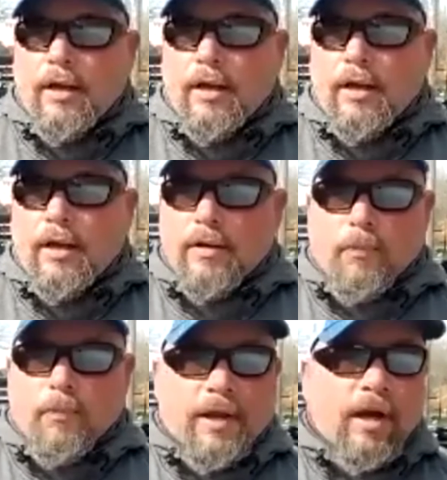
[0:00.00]
Really
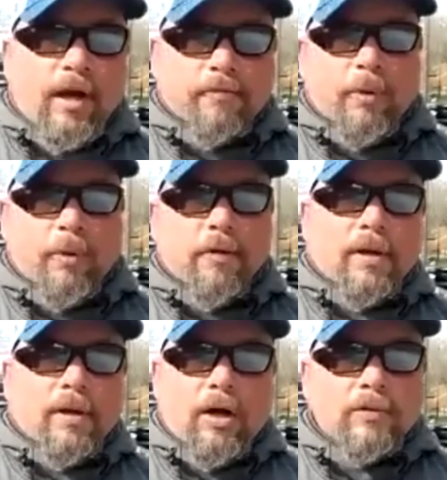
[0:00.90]
comfortable on a
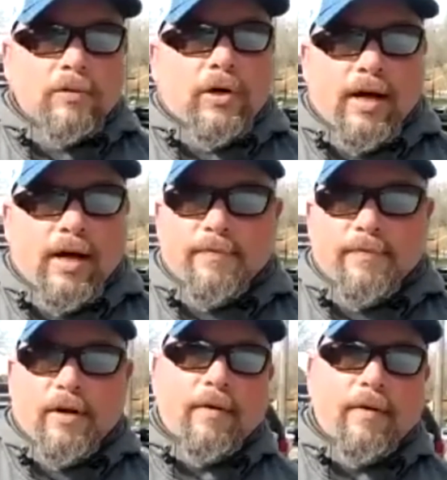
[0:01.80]
long drive. You know,
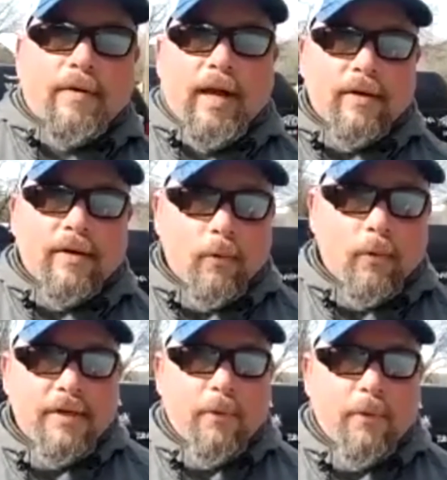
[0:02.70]
I've got a
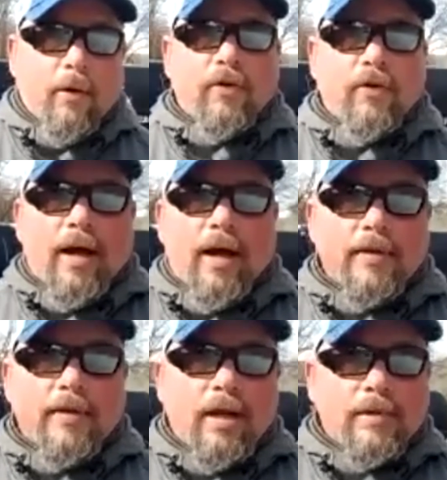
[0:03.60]
22-hour drive to
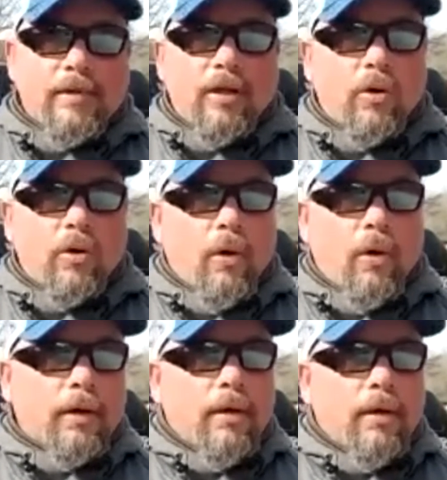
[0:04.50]
get up to New York,
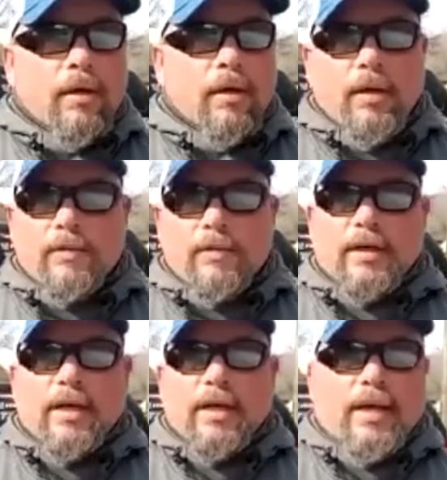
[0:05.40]

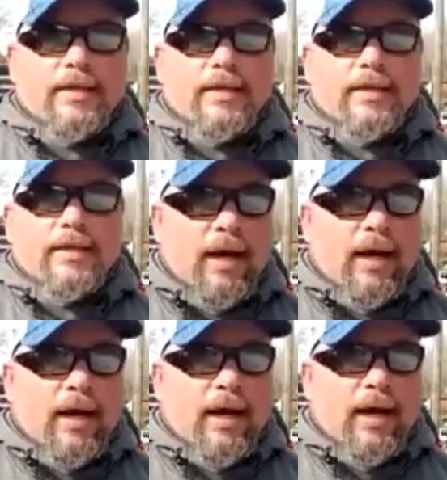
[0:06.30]
16 to 18
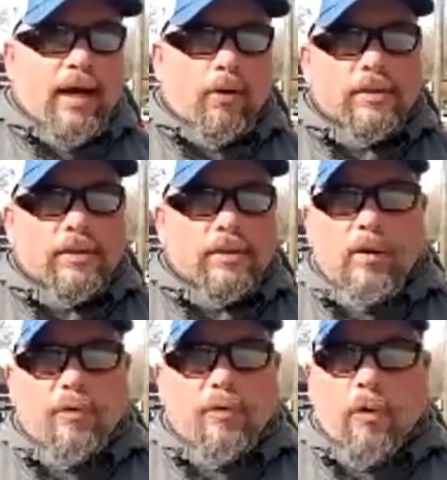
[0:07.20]
hours to get down to
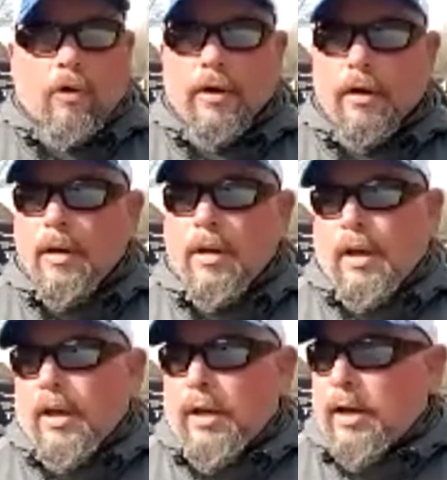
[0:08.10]
Florida.
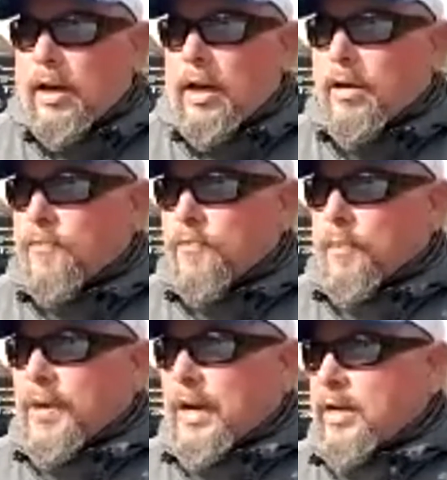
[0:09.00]
And for
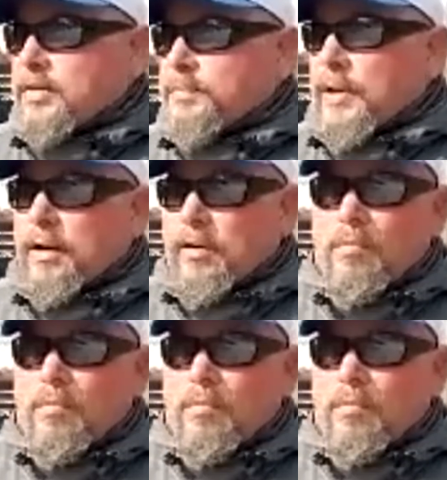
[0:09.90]
me, it's been